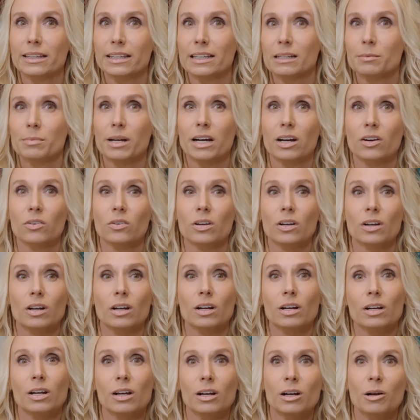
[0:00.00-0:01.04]
thing about
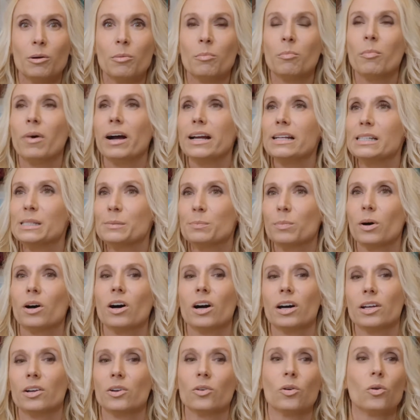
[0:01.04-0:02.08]
my
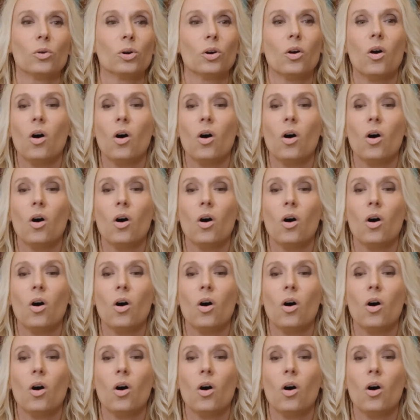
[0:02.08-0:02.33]
spot, or